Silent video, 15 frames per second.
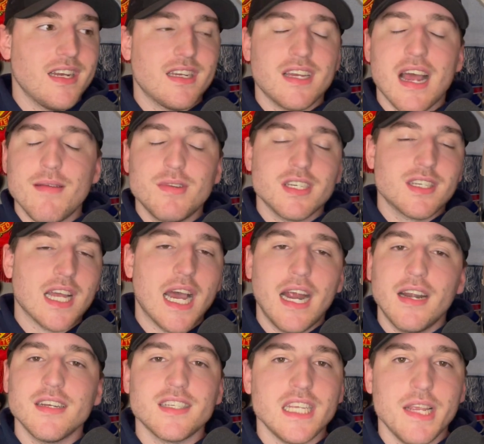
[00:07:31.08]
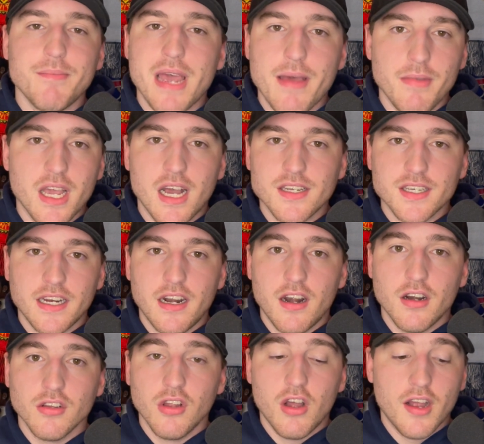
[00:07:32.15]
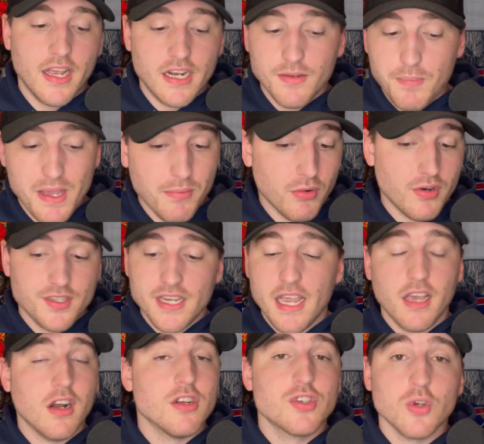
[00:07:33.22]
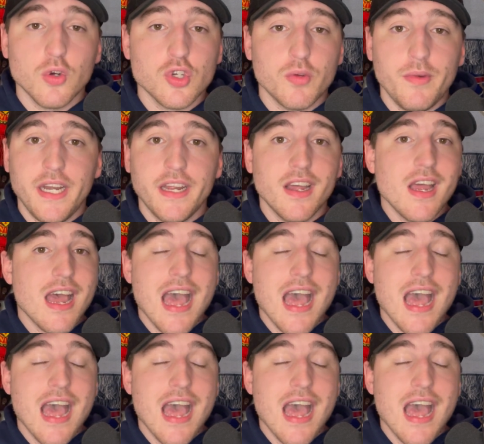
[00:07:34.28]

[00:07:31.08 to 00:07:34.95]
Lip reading: I'm just tired of seeing Matt Miazga and Aaron Long. And people were saying it on social media.